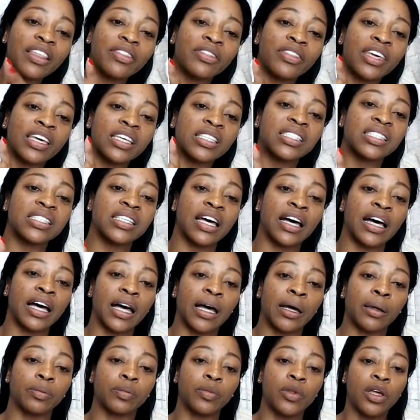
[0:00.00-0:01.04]
this
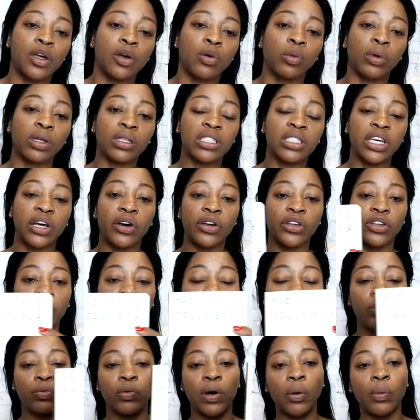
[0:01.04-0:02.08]
um, will tell
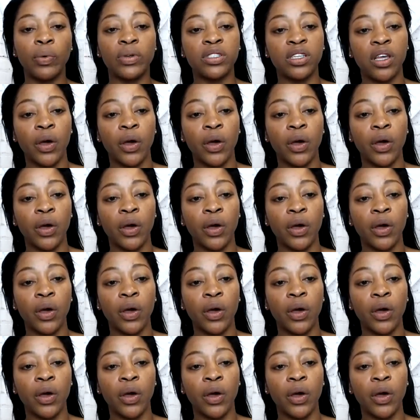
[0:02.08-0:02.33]
you what